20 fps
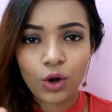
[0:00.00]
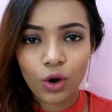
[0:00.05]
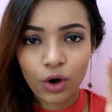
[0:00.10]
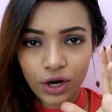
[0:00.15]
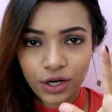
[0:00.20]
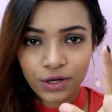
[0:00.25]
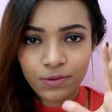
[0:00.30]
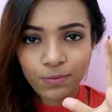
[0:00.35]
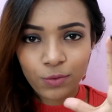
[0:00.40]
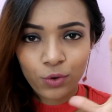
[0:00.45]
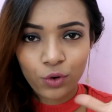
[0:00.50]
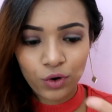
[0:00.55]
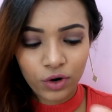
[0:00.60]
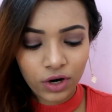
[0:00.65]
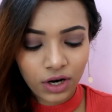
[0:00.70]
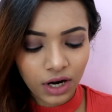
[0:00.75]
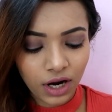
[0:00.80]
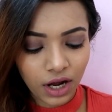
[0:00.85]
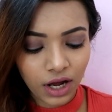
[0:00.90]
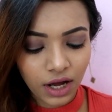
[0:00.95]
lot
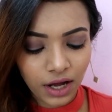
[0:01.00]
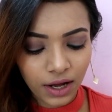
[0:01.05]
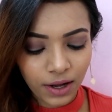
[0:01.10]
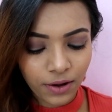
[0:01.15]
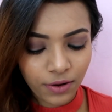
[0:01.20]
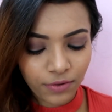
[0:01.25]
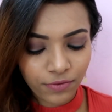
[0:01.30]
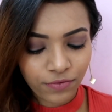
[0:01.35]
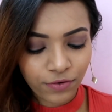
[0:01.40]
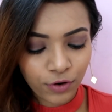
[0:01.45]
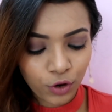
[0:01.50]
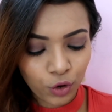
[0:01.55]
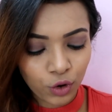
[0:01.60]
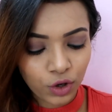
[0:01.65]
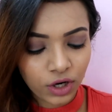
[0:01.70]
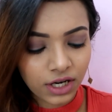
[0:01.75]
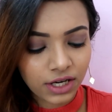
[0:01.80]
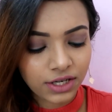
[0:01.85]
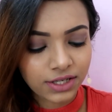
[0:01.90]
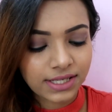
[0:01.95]
more
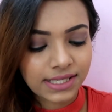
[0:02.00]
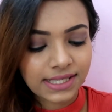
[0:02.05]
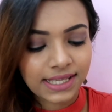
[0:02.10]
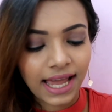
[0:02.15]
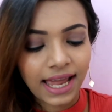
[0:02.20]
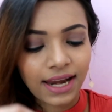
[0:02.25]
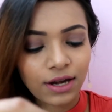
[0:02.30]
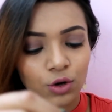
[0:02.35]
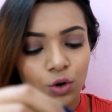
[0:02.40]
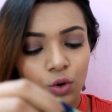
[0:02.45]
floral design